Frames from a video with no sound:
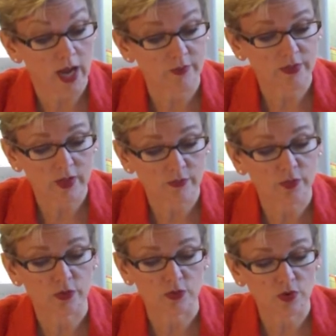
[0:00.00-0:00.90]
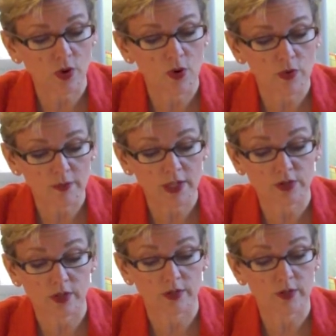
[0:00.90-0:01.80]
I've suffered so
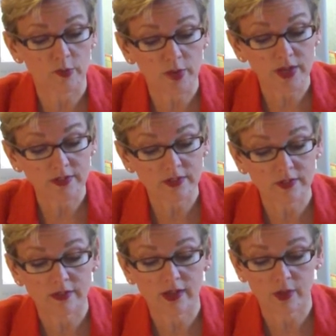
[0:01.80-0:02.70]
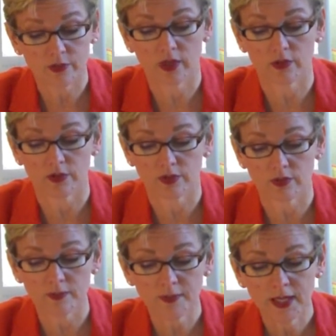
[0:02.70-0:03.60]
much under the present healthcare
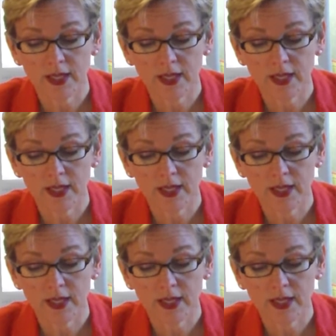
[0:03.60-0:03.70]
system